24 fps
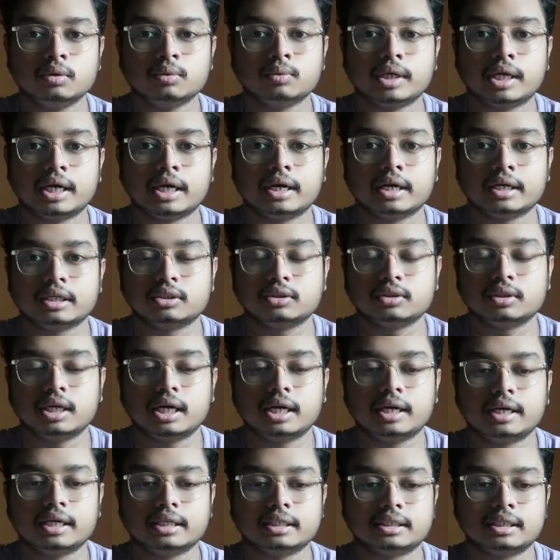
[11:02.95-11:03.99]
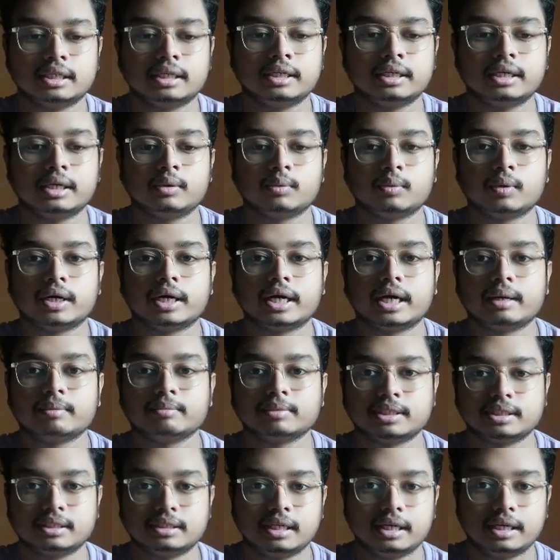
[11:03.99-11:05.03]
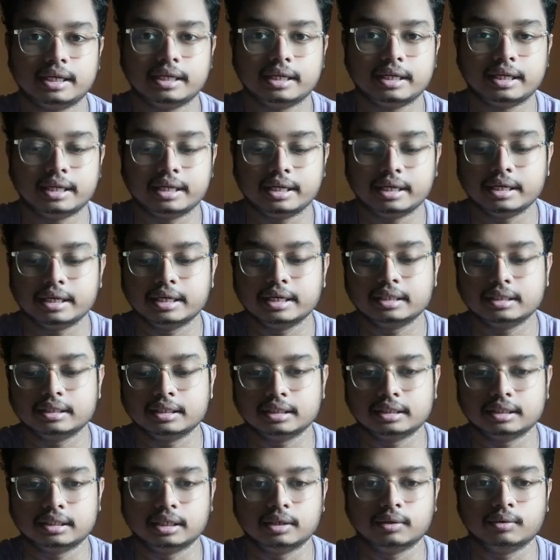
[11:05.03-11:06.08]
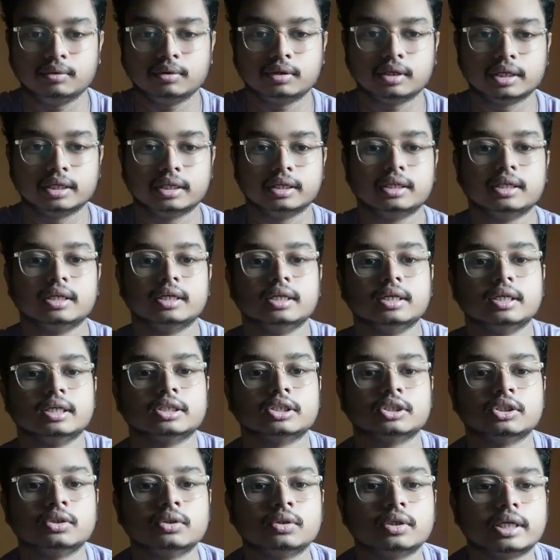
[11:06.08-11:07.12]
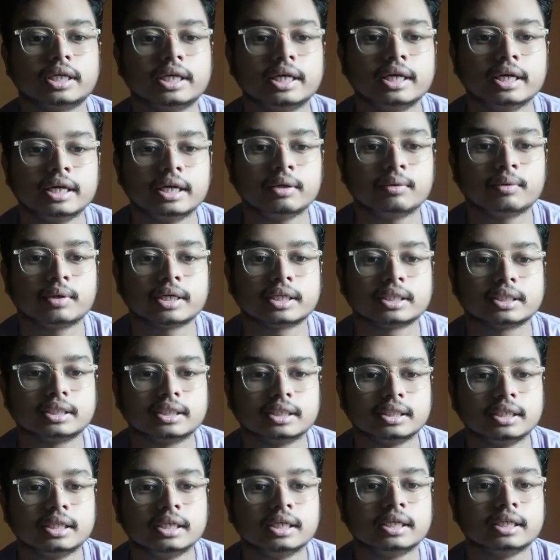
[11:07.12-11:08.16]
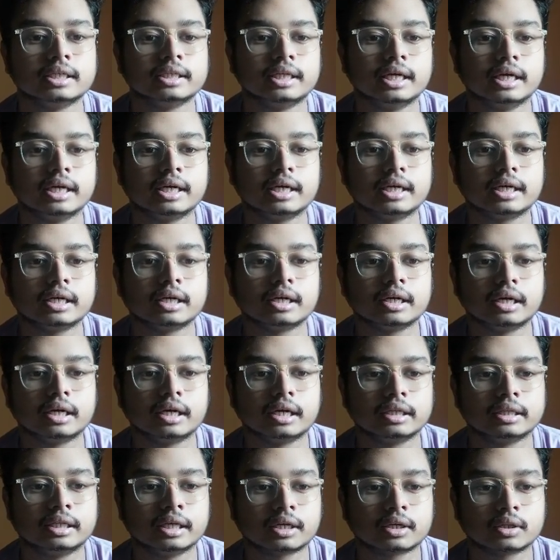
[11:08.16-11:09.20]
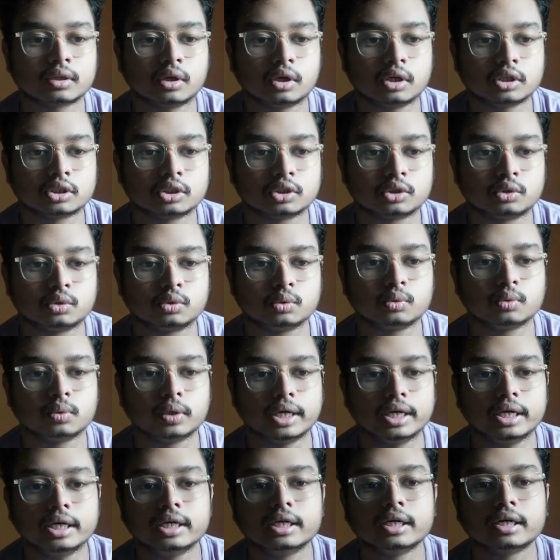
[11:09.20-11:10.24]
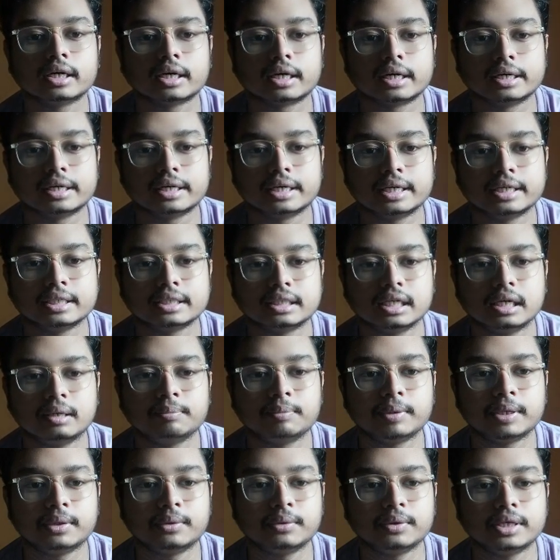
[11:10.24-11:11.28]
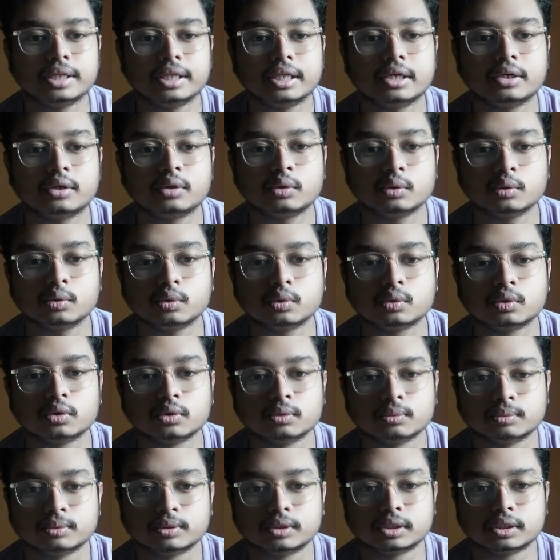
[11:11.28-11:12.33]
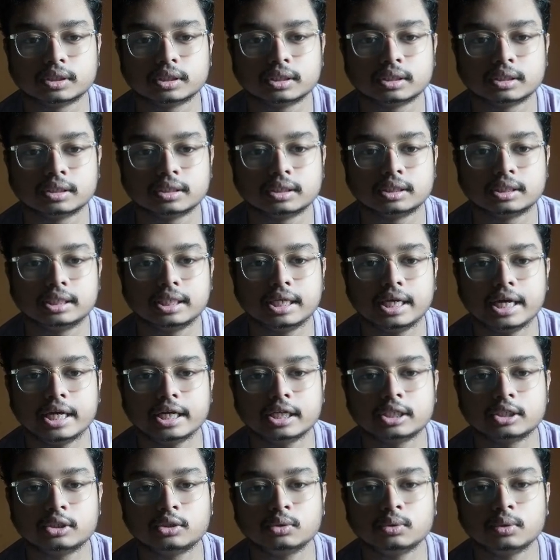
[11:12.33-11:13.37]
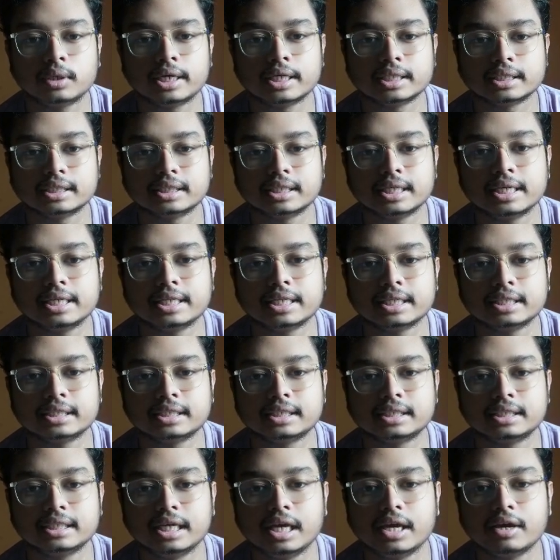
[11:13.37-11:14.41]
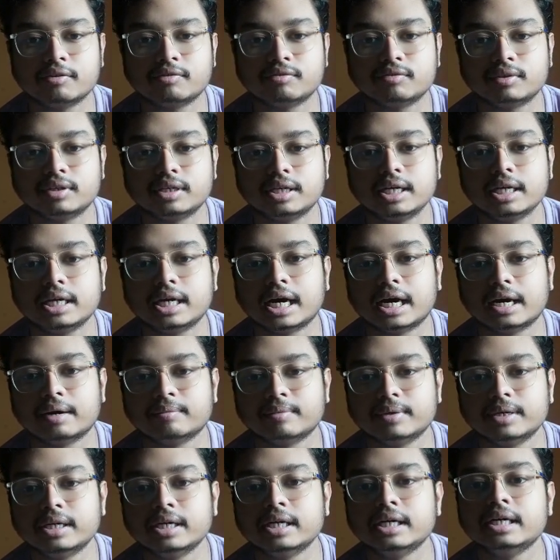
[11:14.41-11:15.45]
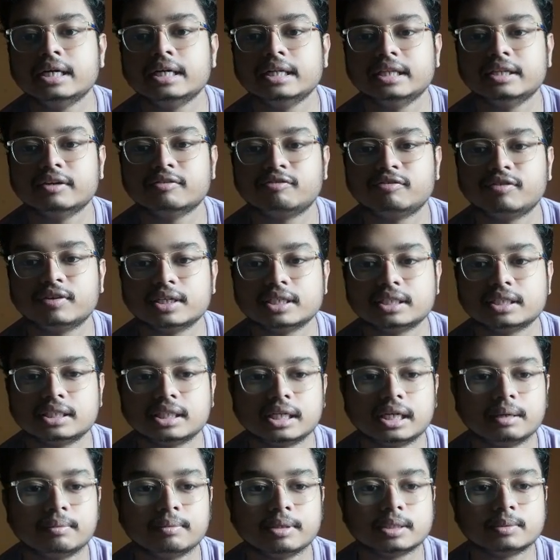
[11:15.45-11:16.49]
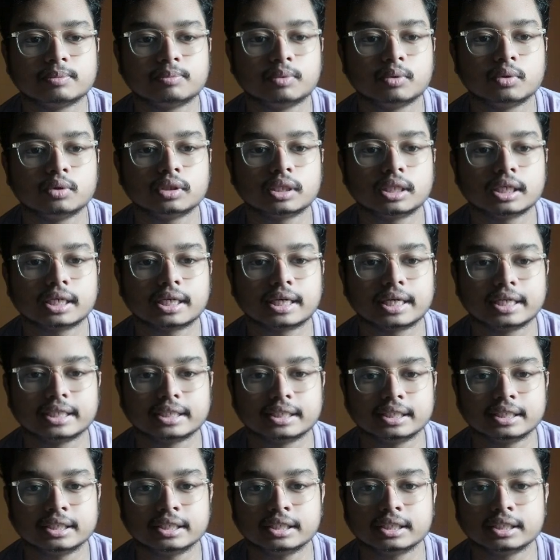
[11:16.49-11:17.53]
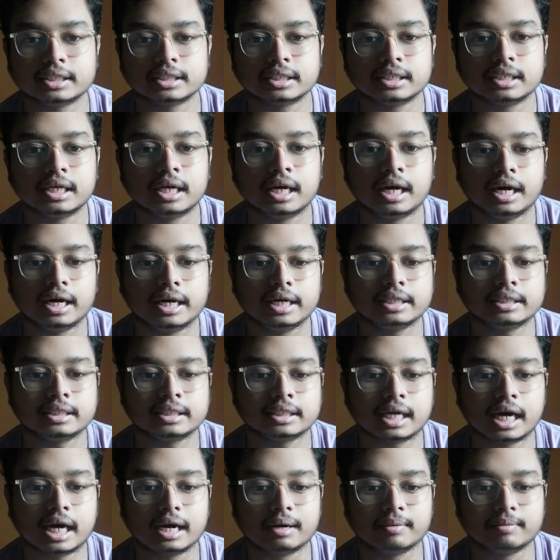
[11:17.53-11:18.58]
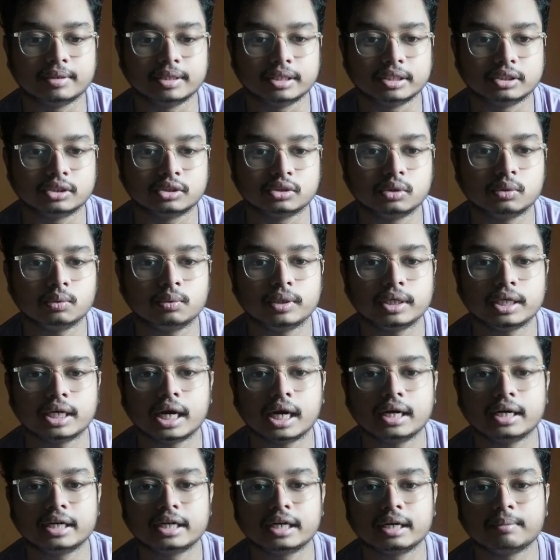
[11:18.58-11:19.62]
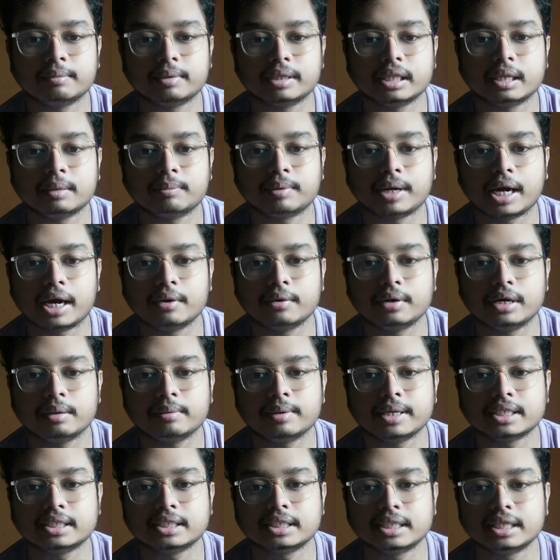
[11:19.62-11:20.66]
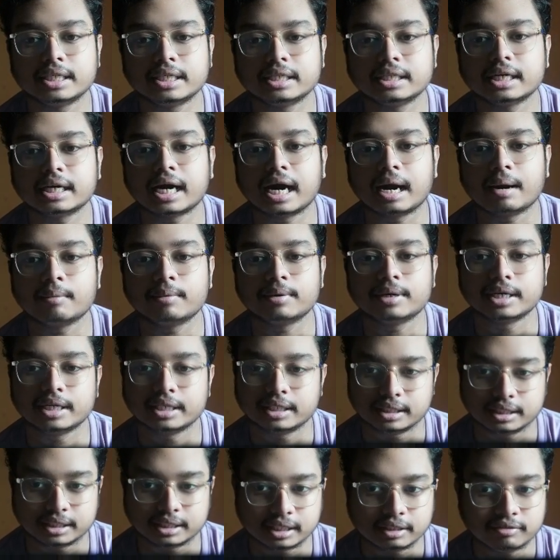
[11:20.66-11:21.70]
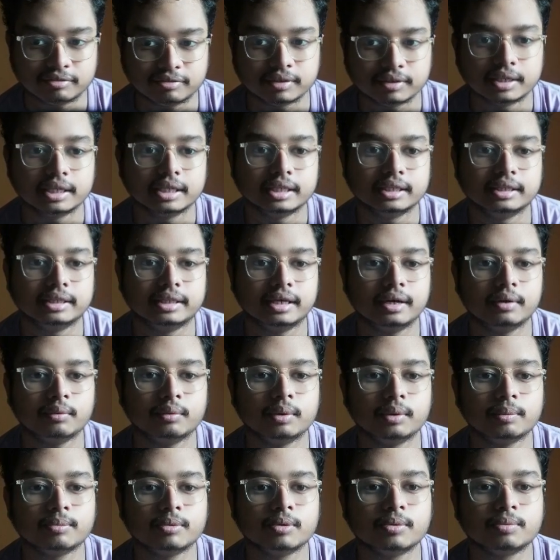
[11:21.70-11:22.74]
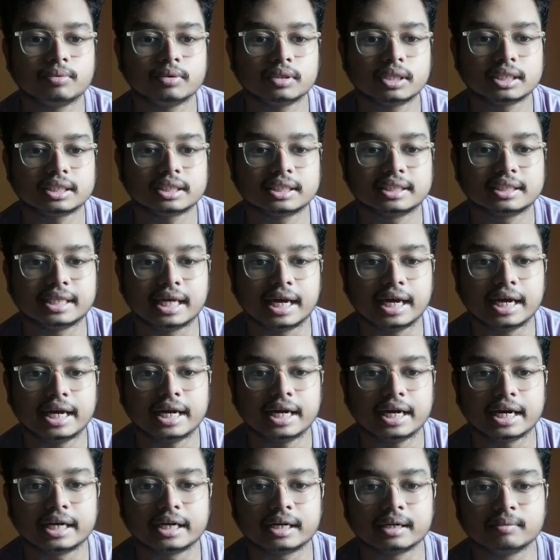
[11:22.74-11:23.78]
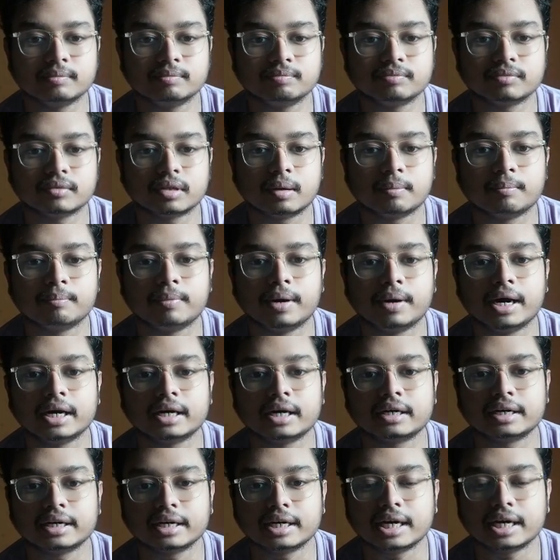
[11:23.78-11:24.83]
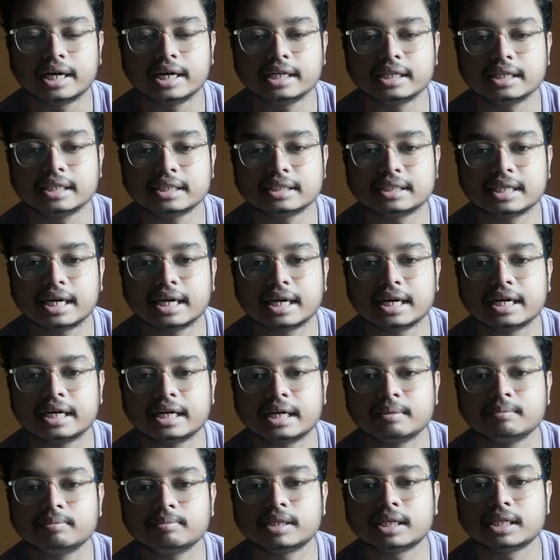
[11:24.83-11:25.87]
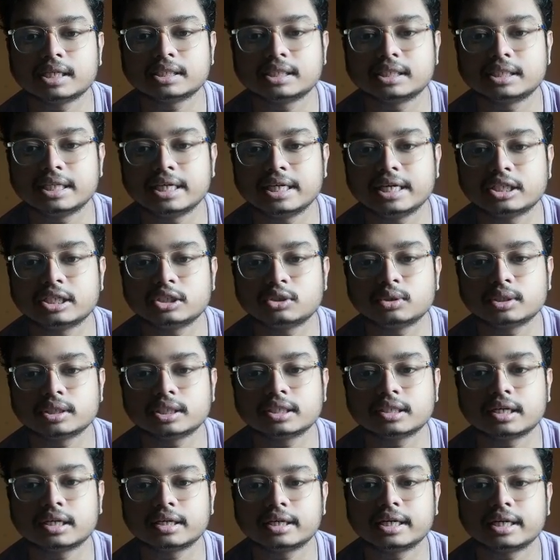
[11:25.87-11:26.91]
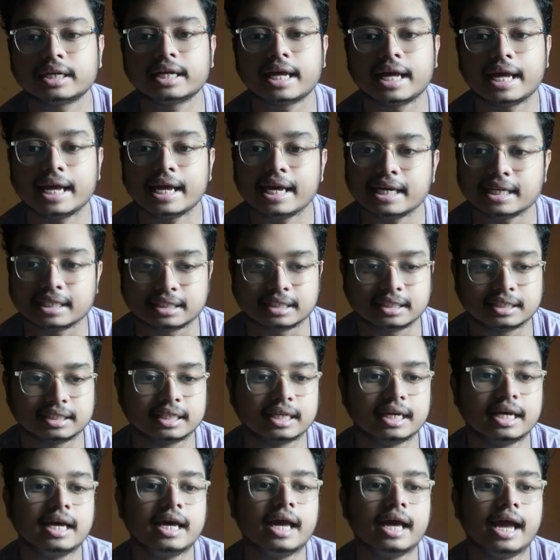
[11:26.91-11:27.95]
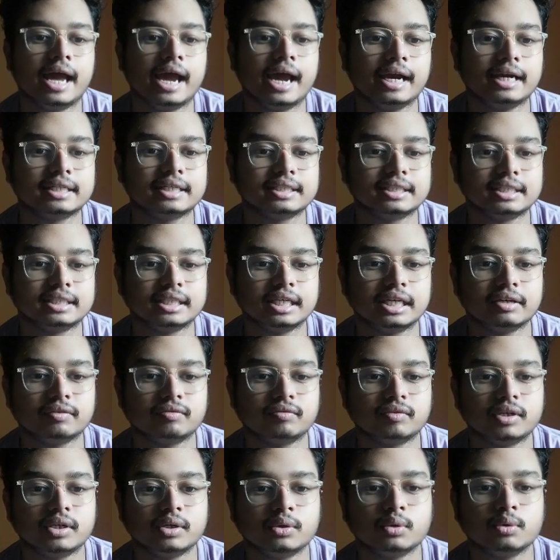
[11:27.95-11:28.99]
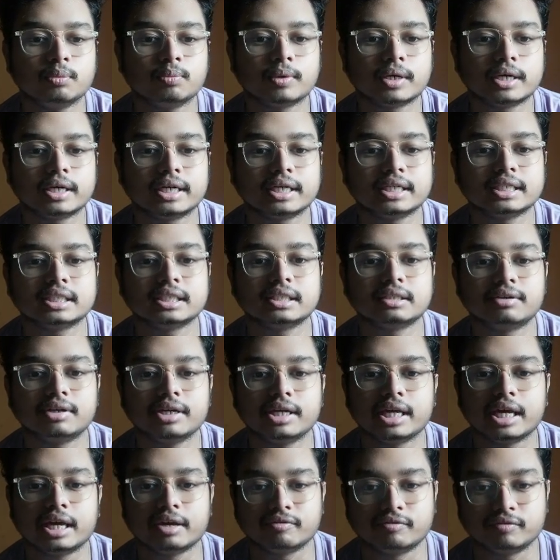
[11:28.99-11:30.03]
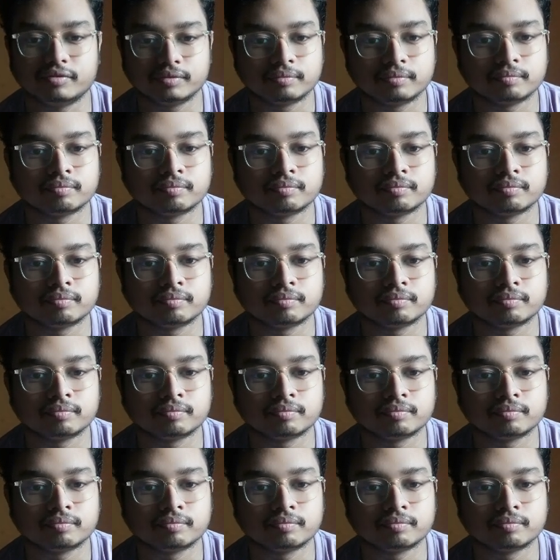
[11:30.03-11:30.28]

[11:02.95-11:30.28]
We can actually understand that what I am saying here just now. Okay, so here you can see that the clause 2a contains that between the two groups CH2SH and CF3 carbon, the first atom is both the cases is carbon. So we can't determine the priority by seeing the carbon itself. Then we move to the second atom, but regarding the second atom, the CH2 is containing S and CF3 group contains 3F.